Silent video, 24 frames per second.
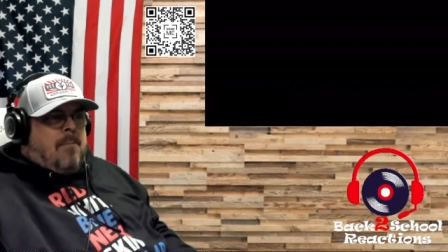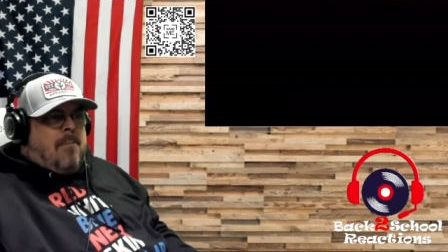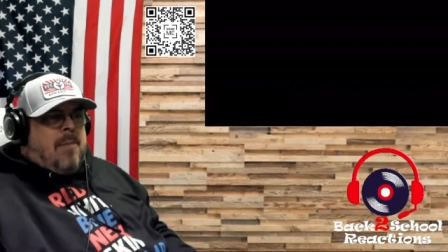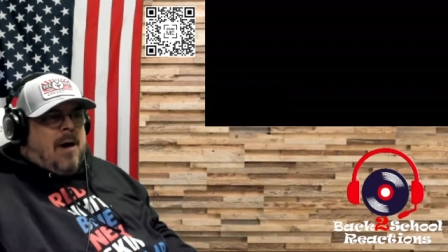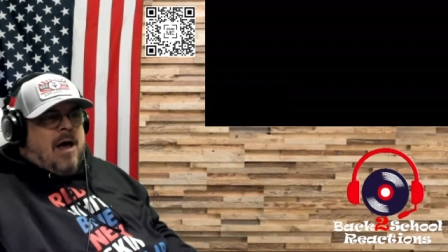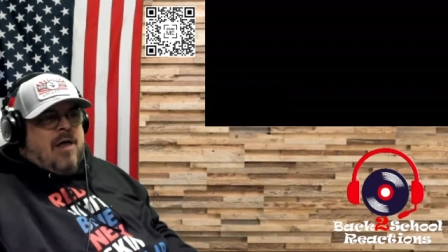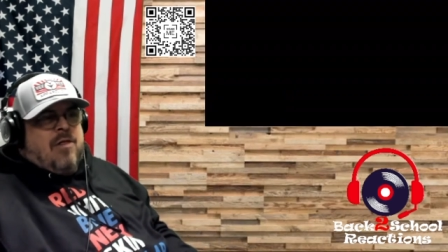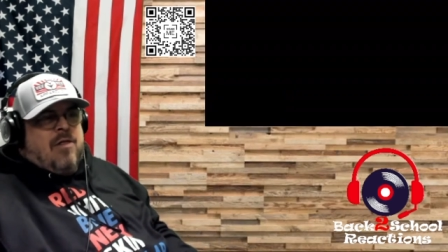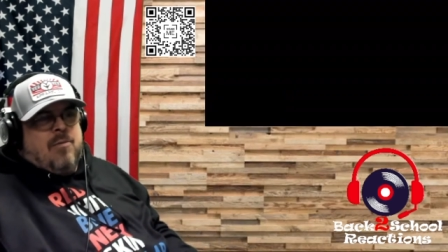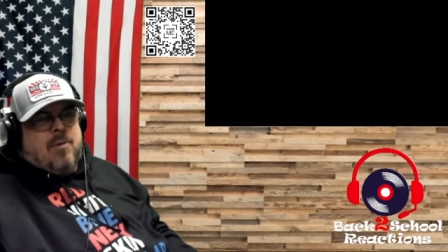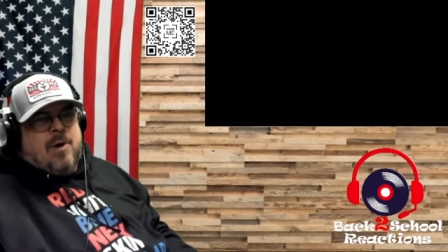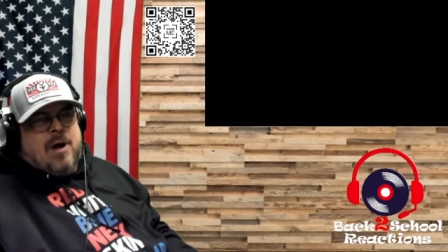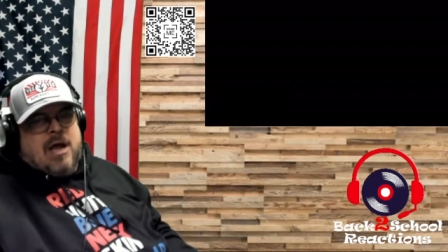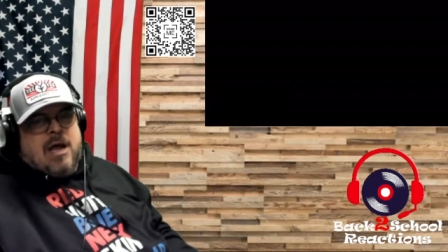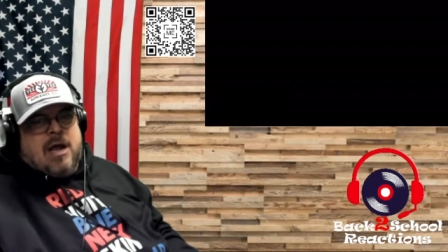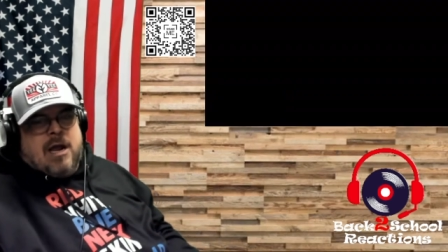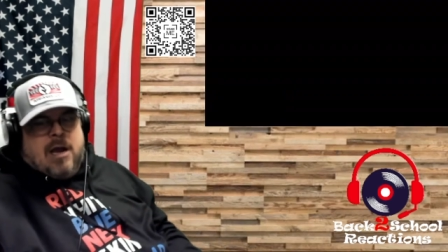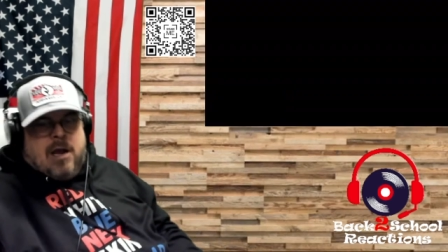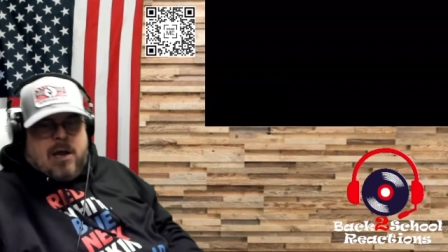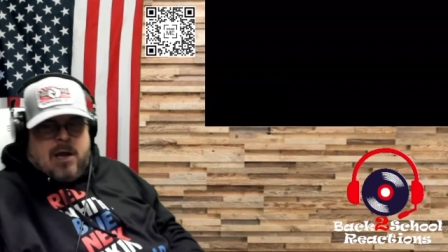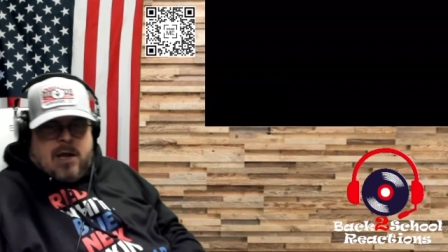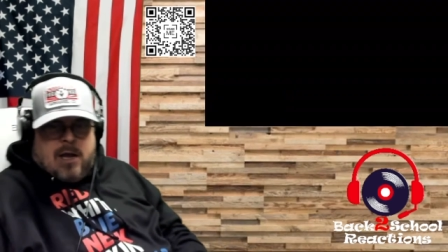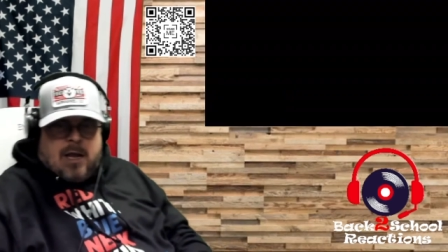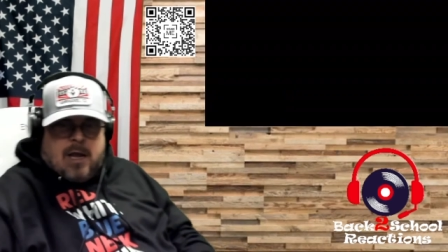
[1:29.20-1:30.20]
by the way,
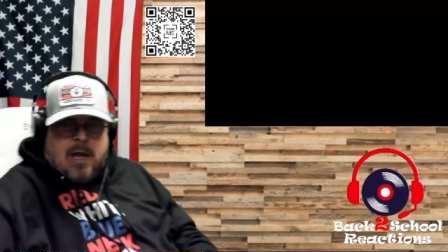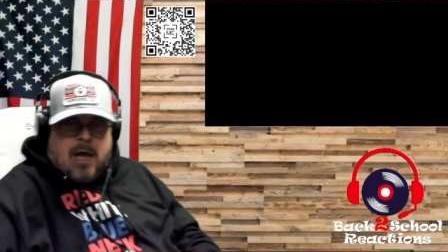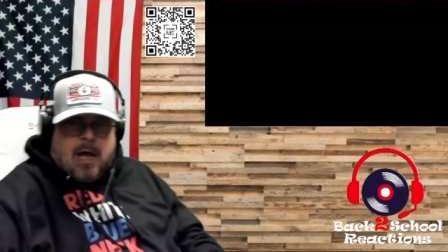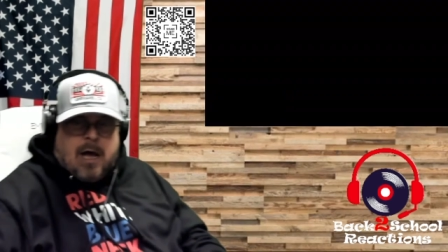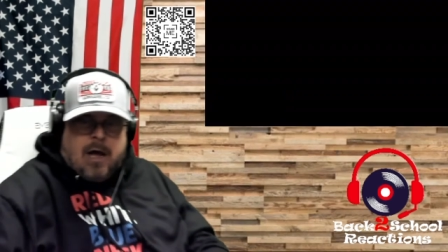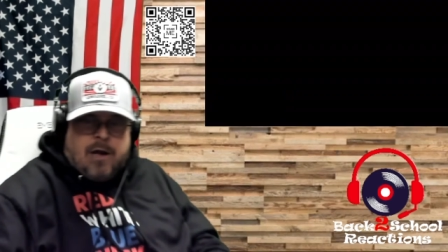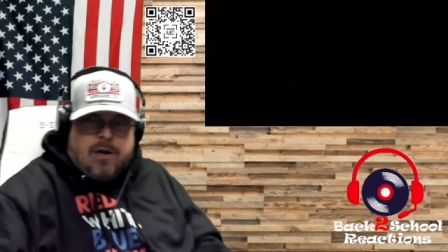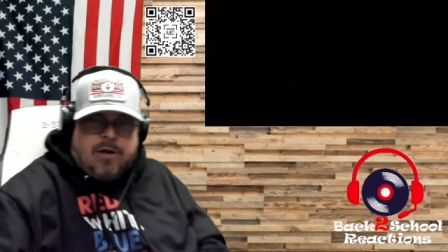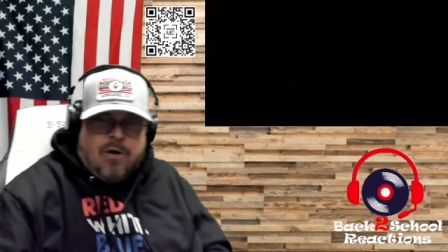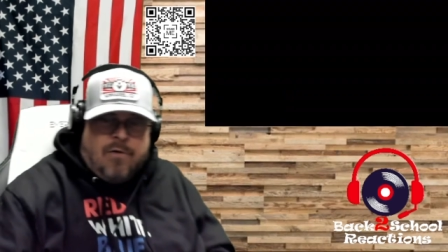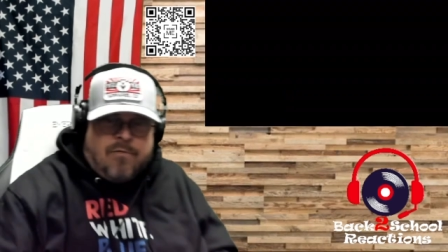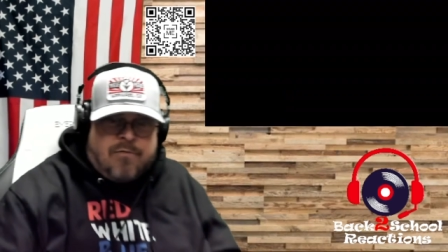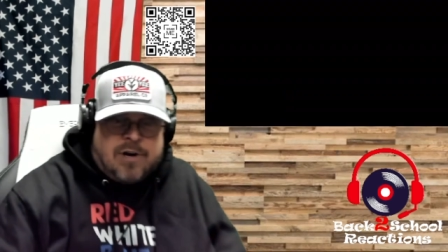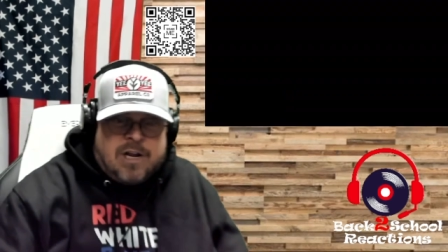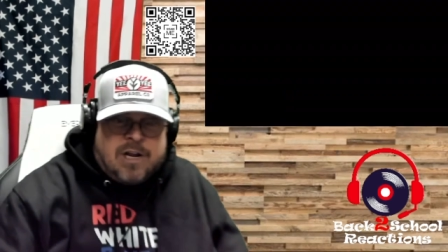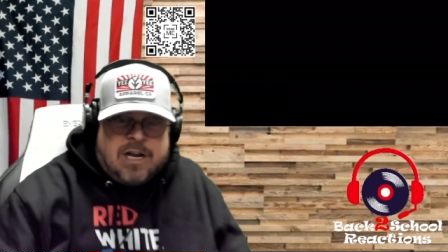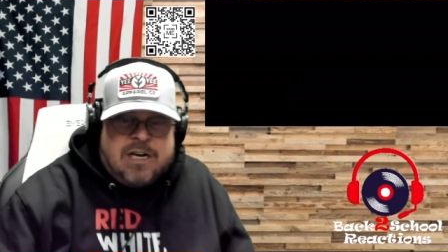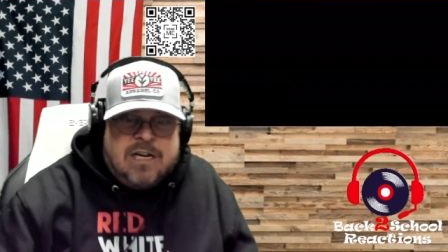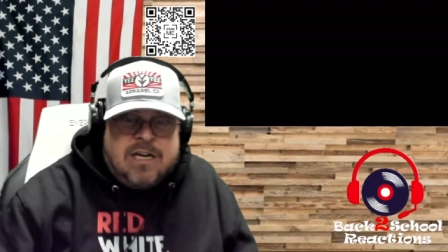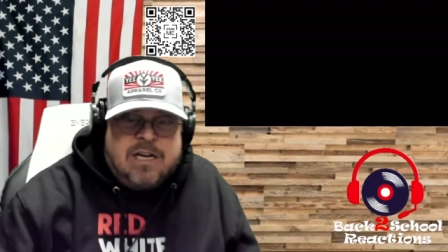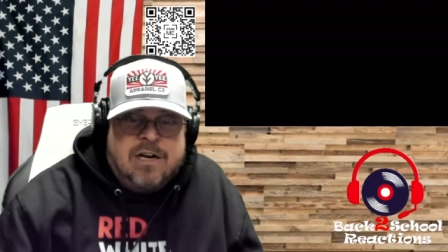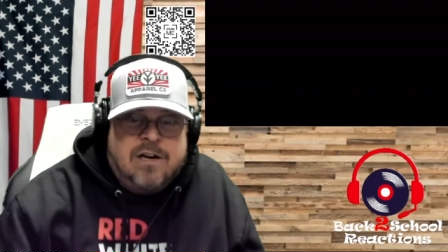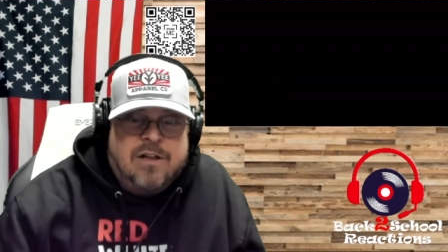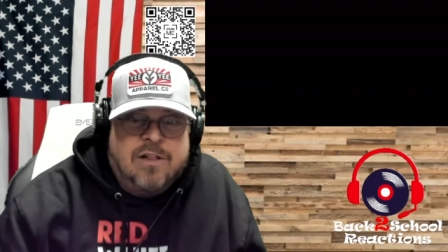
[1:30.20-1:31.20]
uh, don't forget
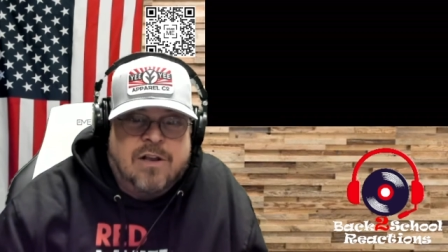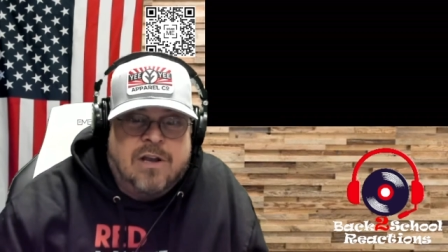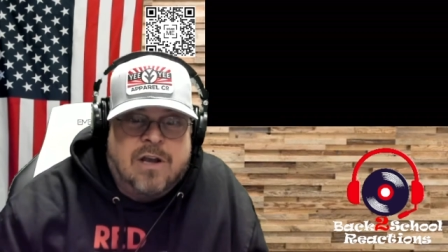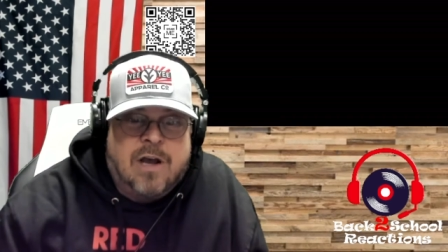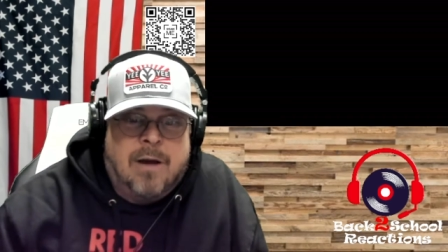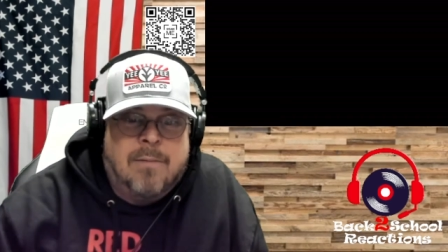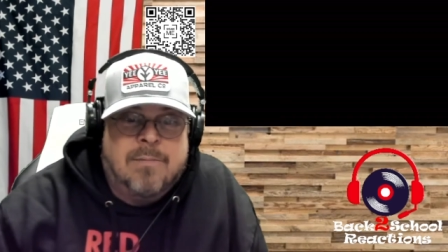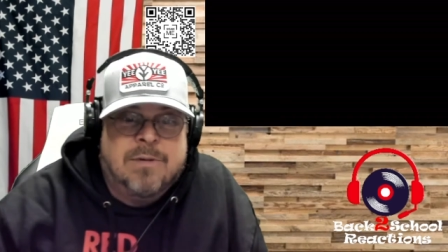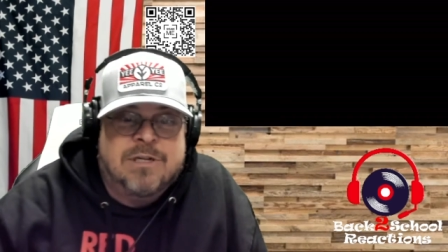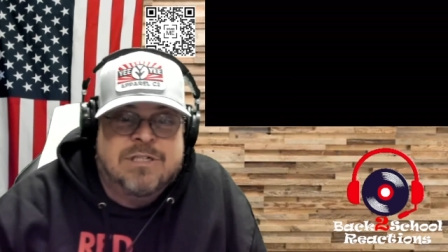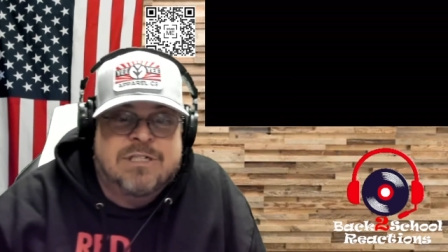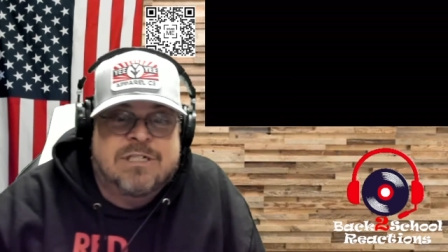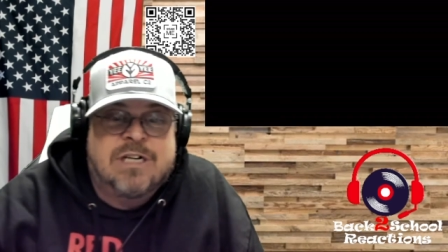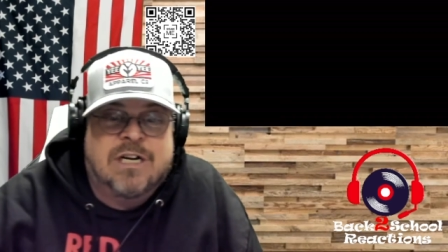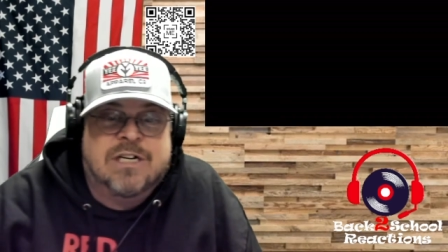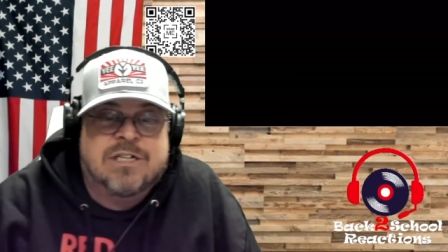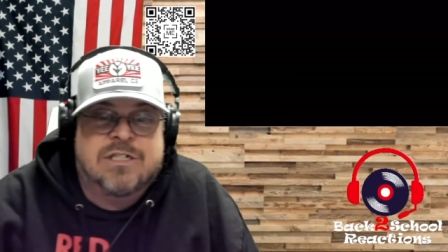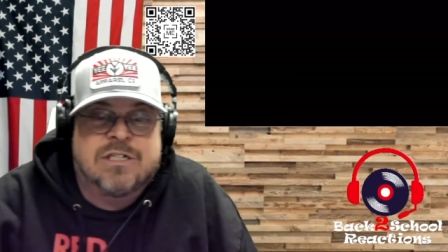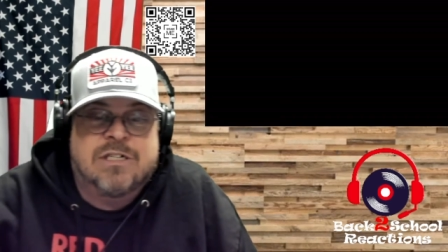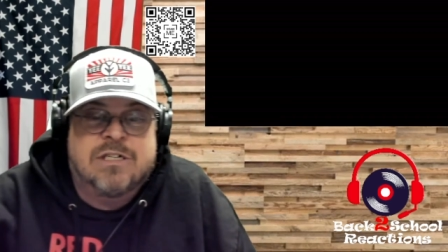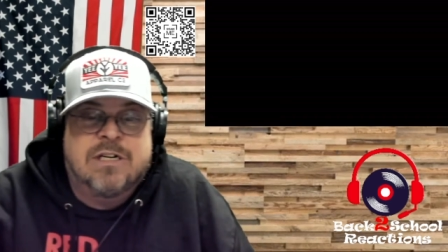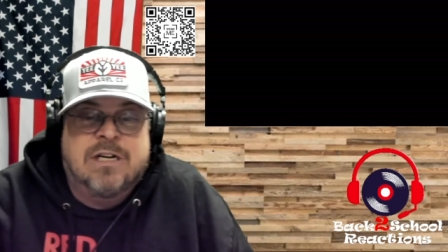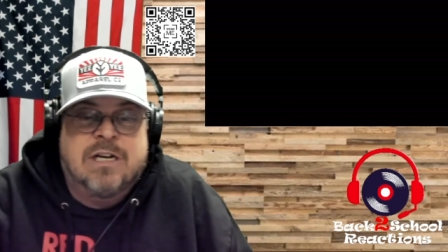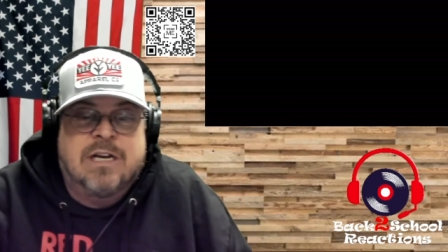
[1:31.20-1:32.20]
to get in the comments section